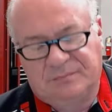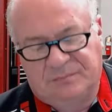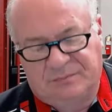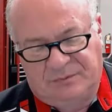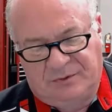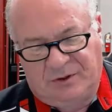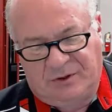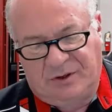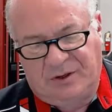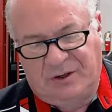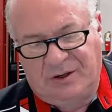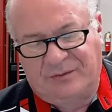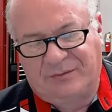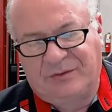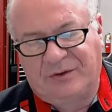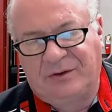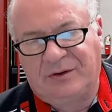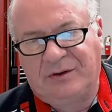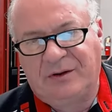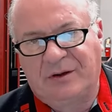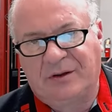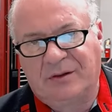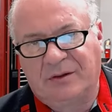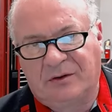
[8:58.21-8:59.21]
you're going to have to
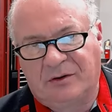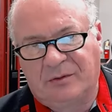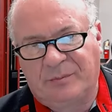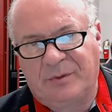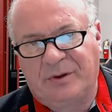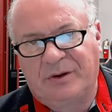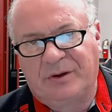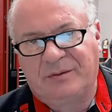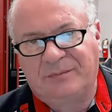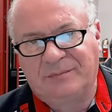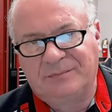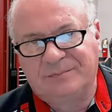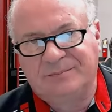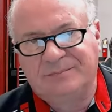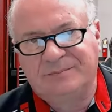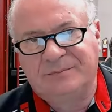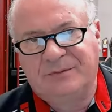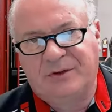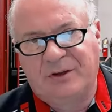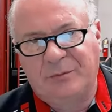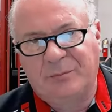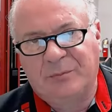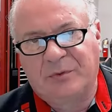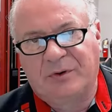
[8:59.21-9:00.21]
dig a little bit
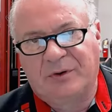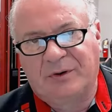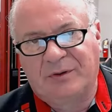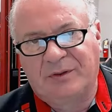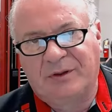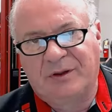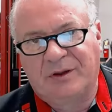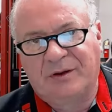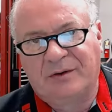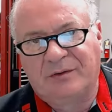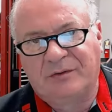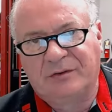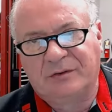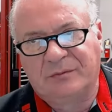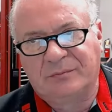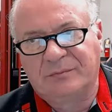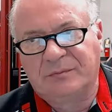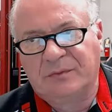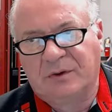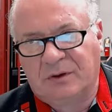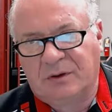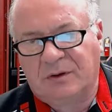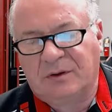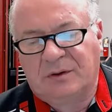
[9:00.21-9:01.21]
deeper into the engine,
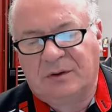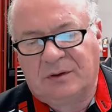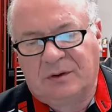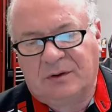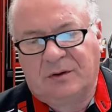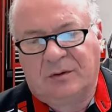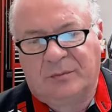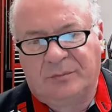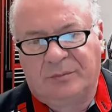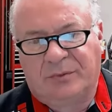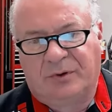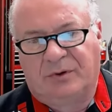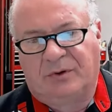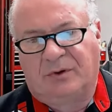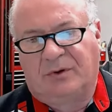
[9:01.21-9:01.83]
pull